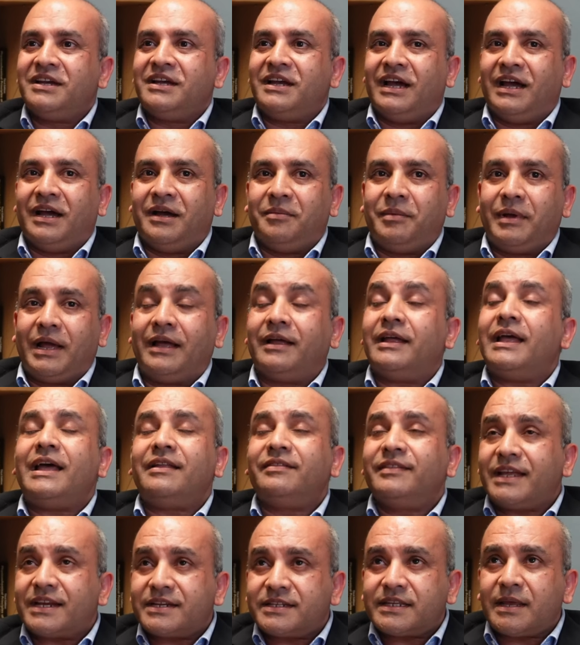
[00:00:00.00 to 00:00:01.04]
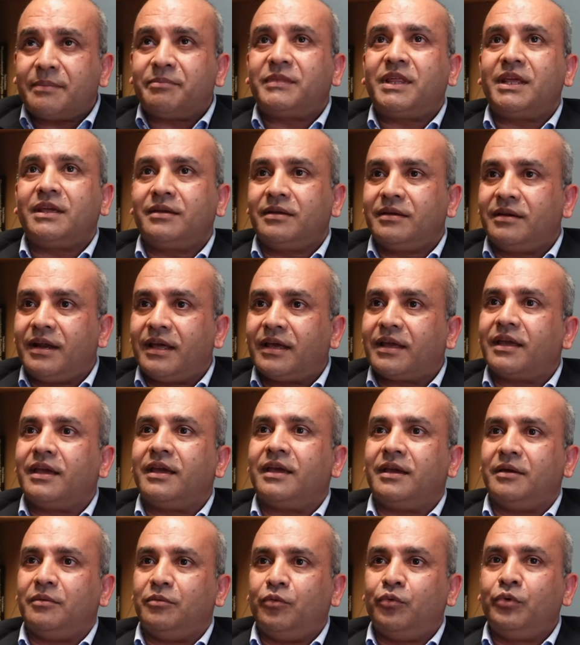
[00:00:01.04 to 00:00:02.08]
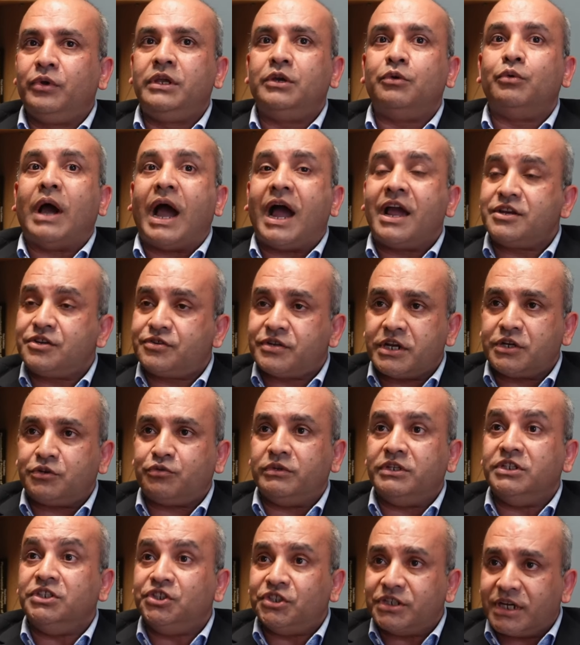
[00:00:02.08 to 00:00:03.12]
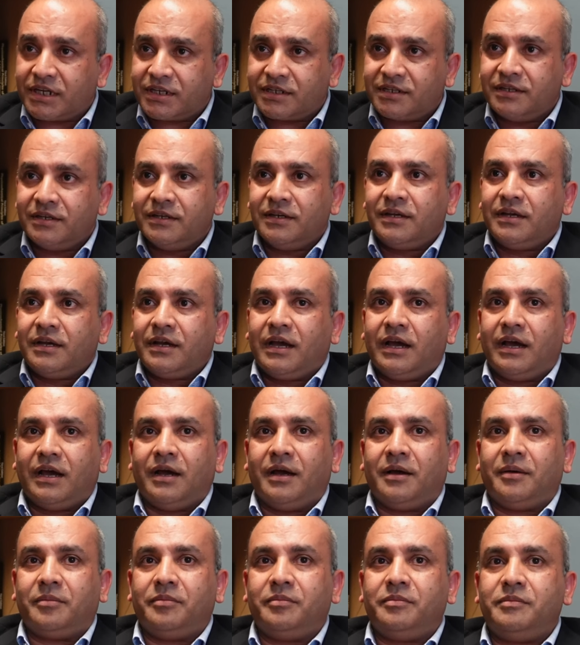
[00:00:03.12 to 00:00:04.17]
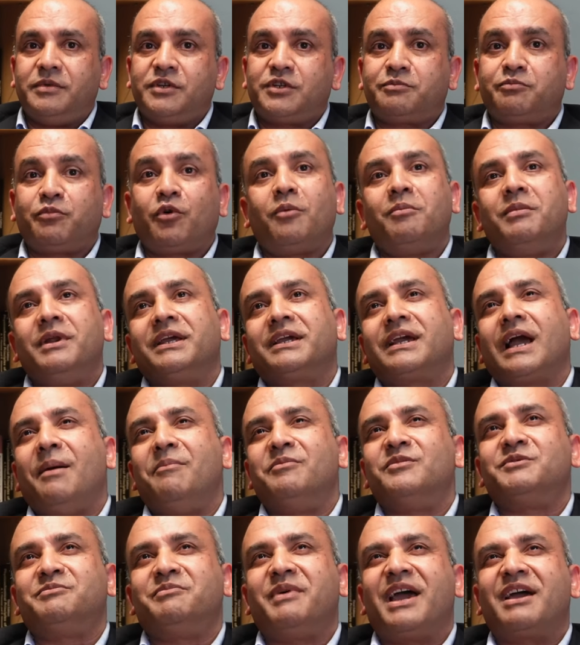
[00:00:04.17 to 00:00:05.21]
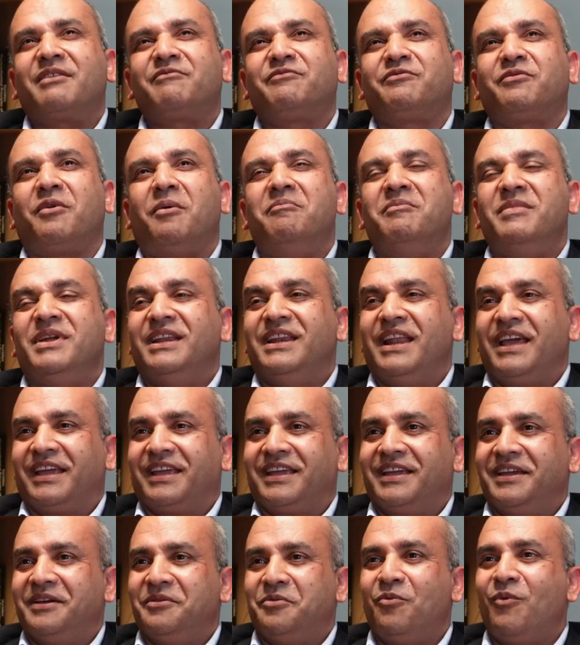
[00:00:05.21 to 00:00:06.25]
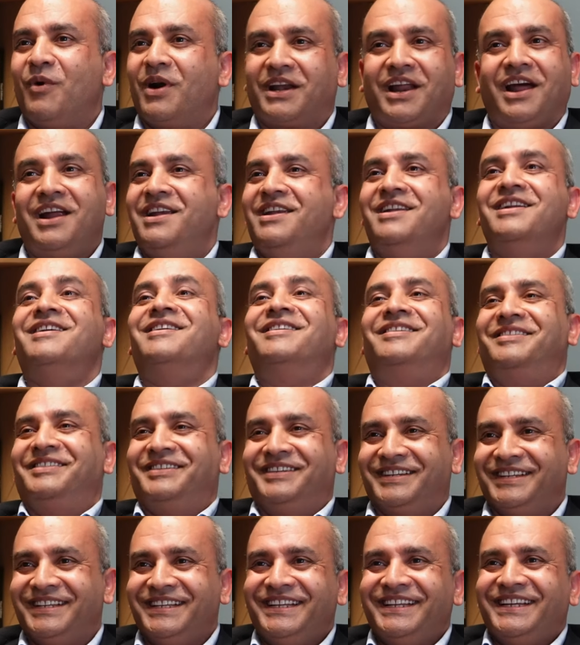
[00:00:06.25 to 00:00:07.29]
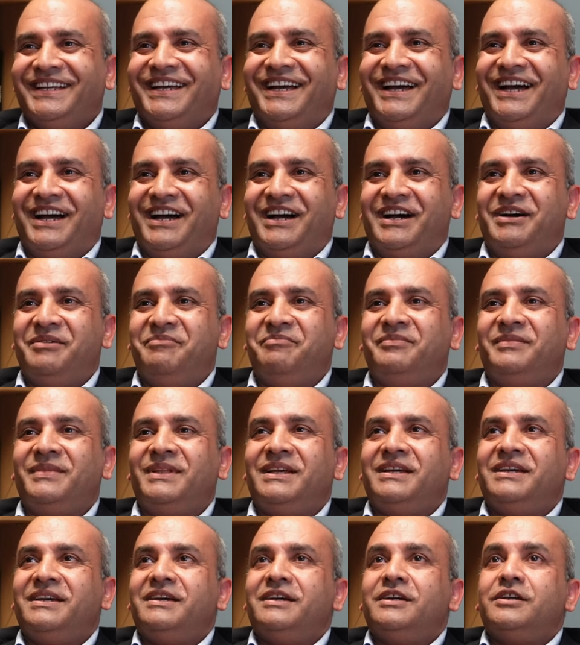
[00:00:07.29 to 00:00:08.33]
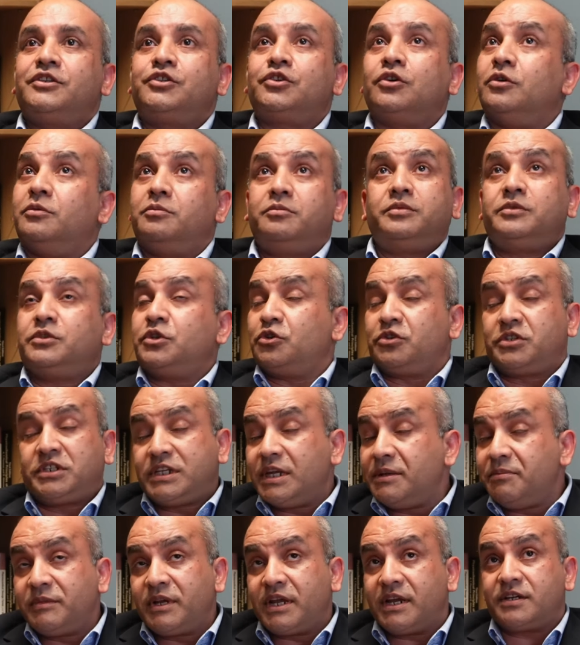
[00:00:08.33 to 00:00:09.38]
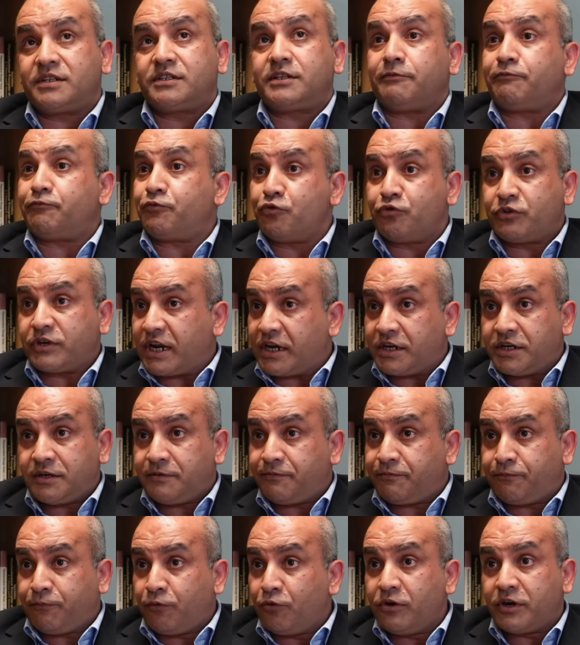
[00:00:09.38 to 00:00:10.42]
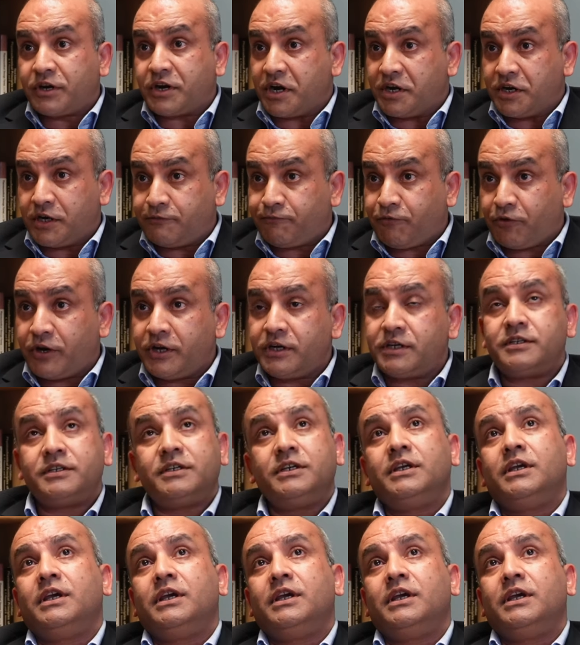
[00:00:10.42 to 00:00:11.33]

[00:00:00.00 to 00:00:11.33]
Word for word: uh, and that's something like a, uh, we I try to inject. Uh, it probably comes back from me like a, uh, what I learned. Mm. Um, so so team gets the fruit credit, full credit for it.